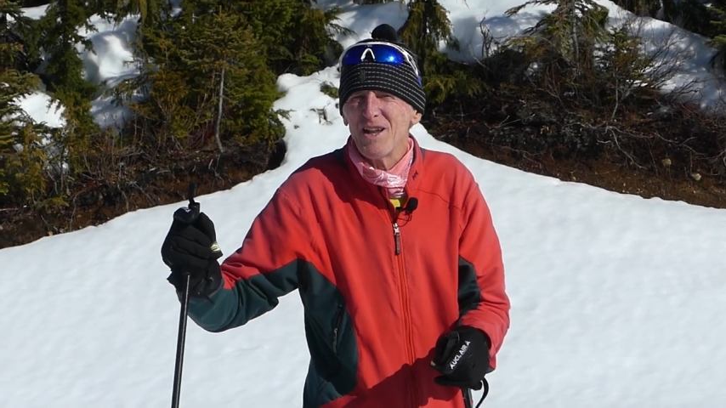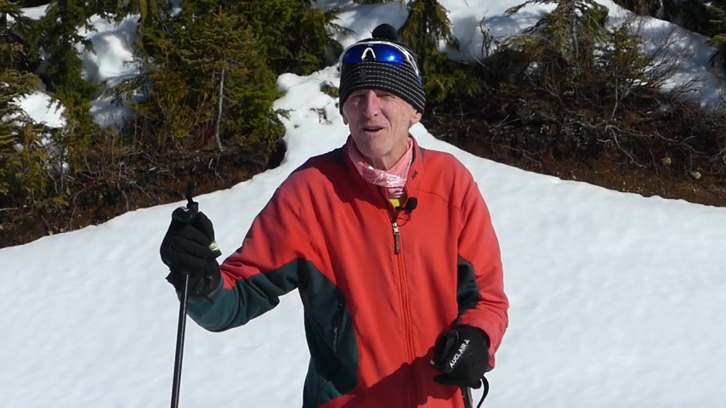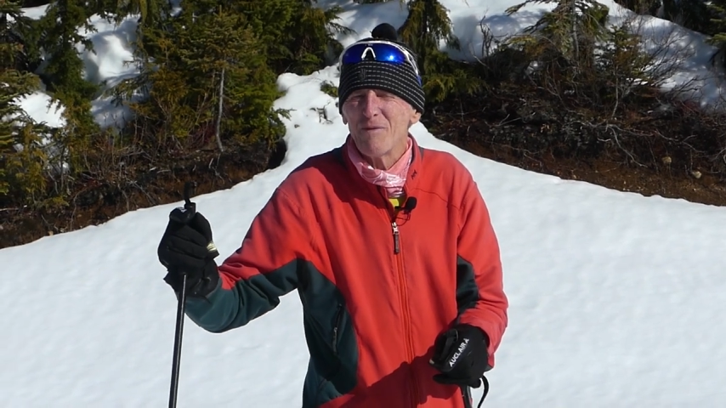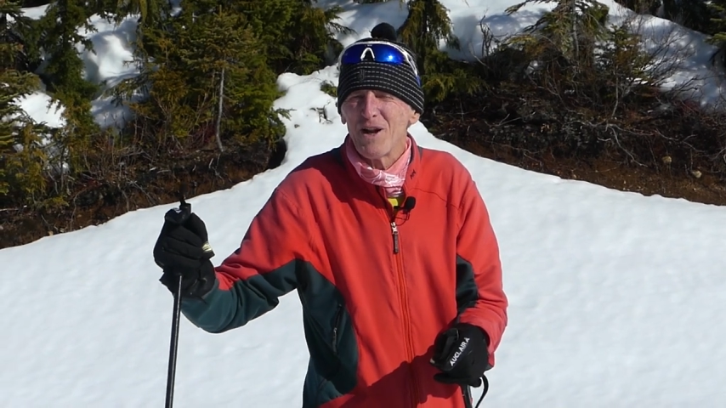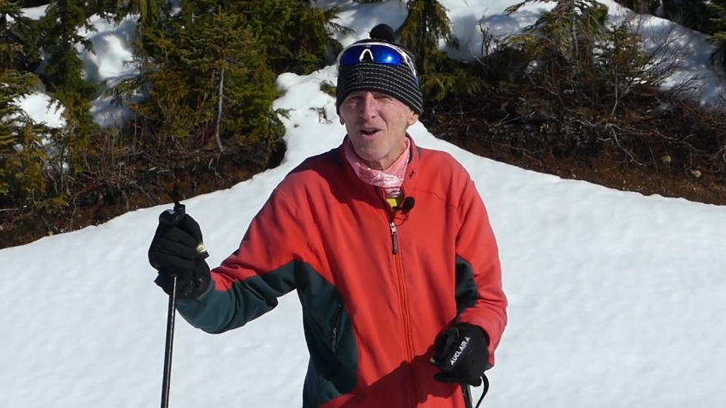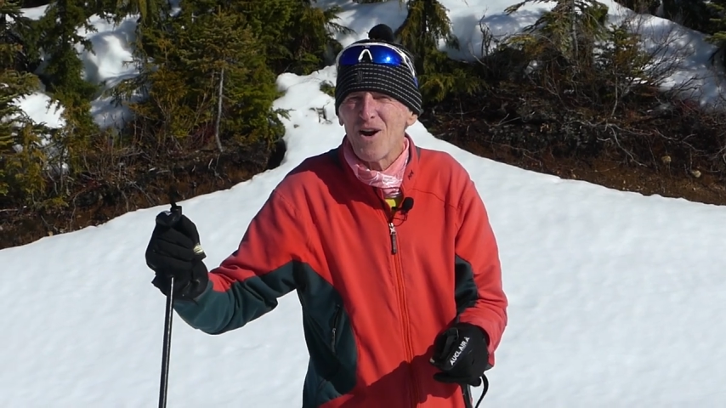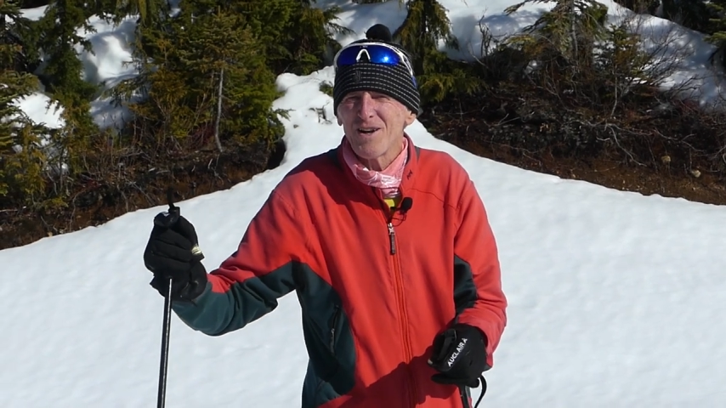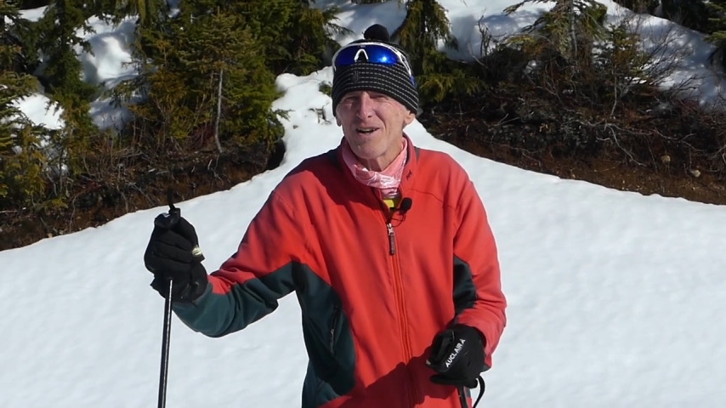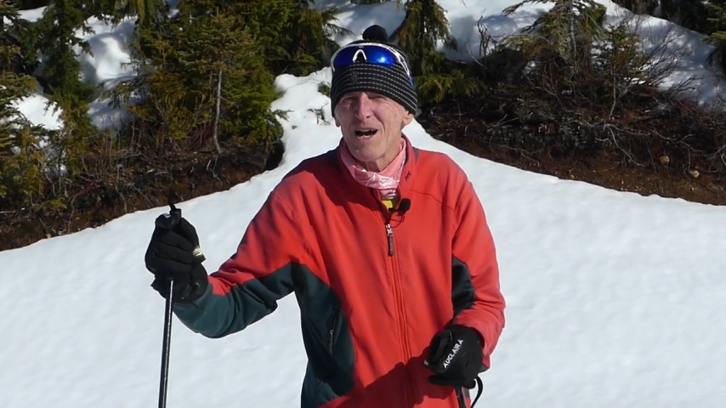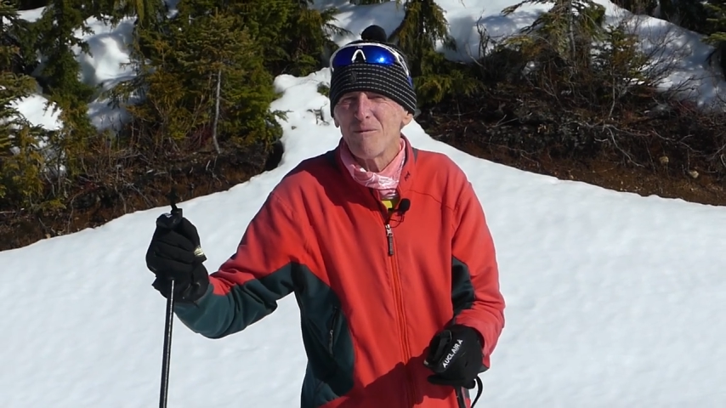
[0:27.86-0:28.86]
They've been a
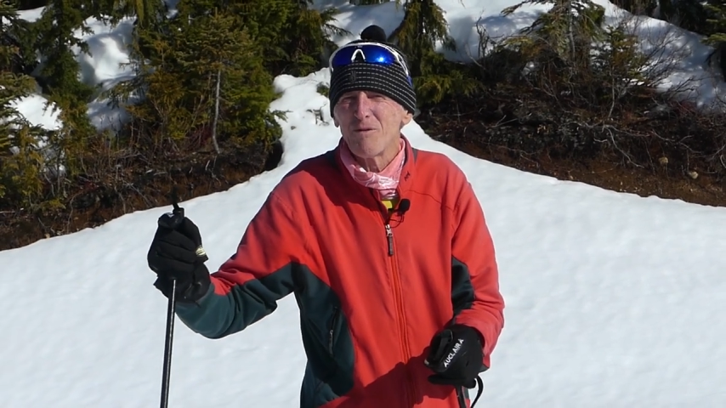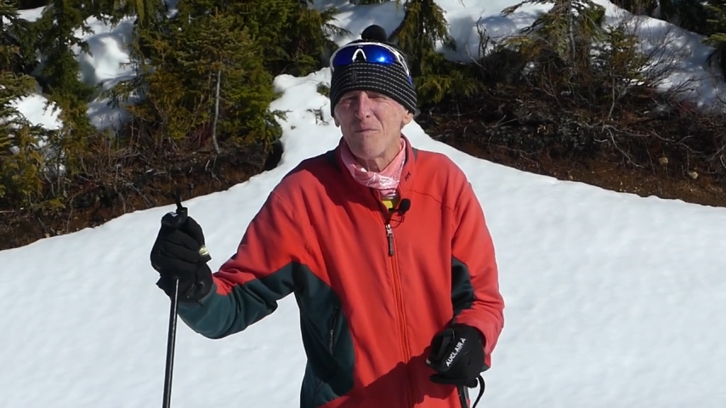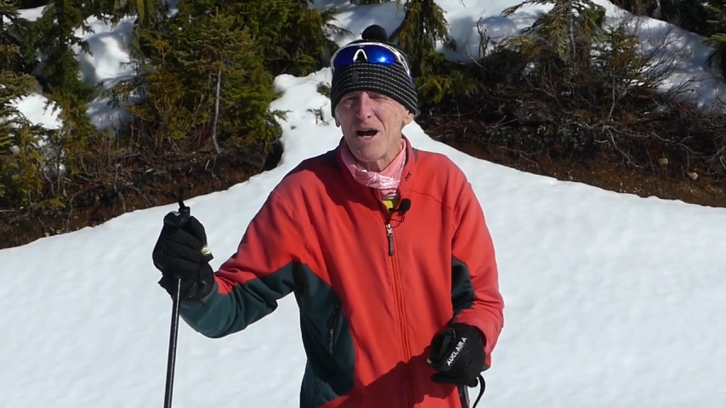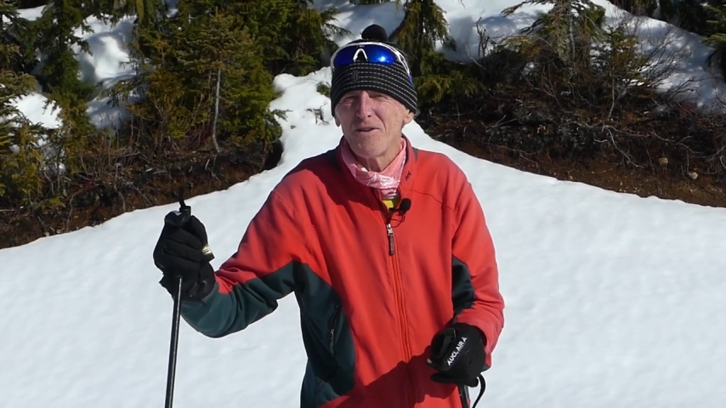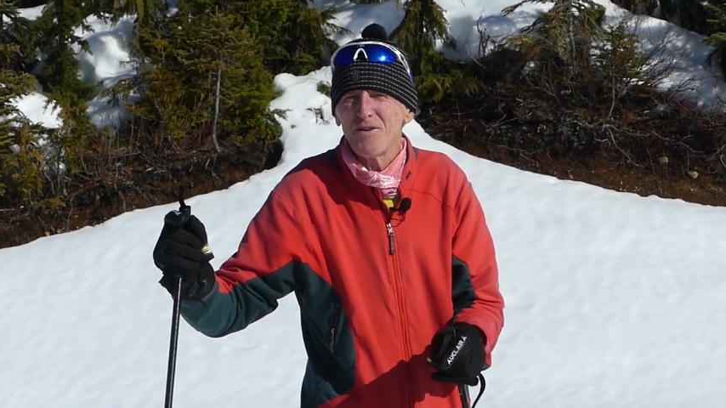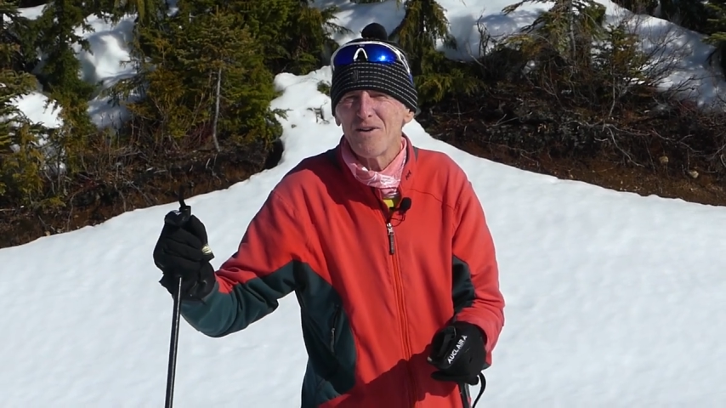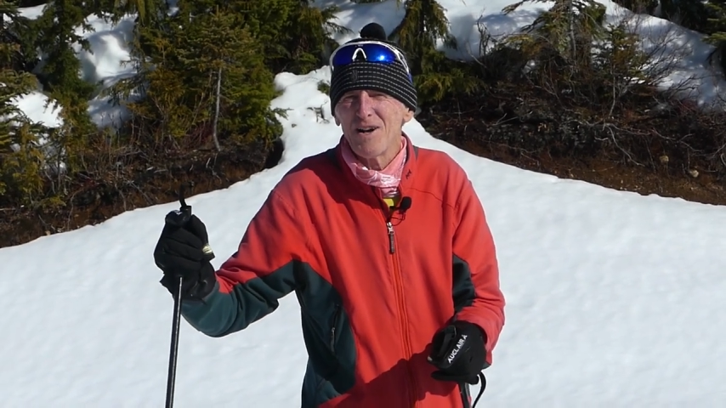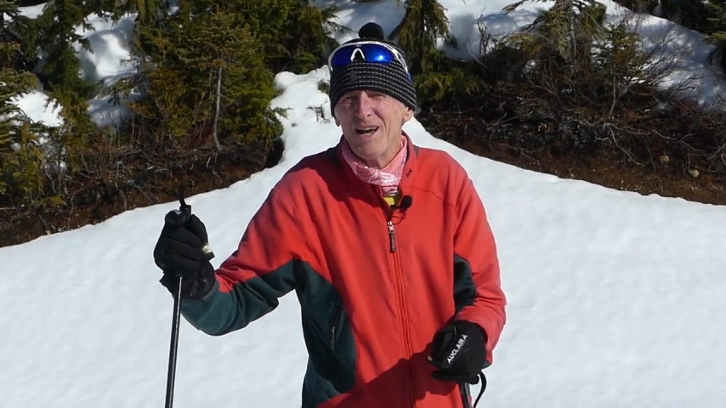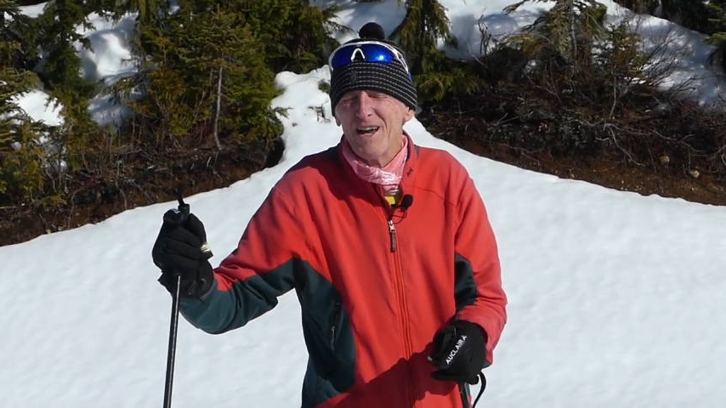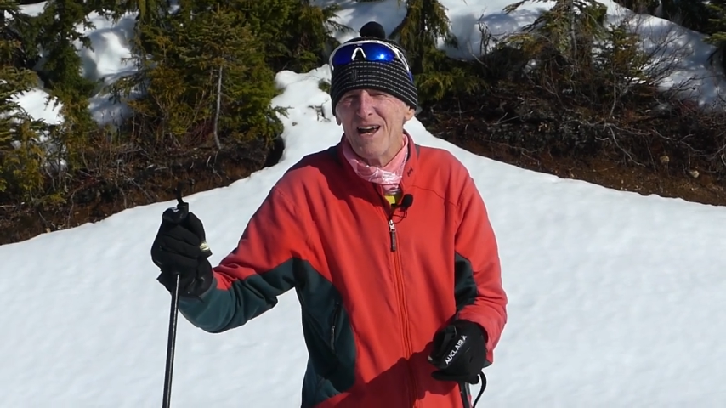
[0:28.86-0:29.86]
long time sponsor,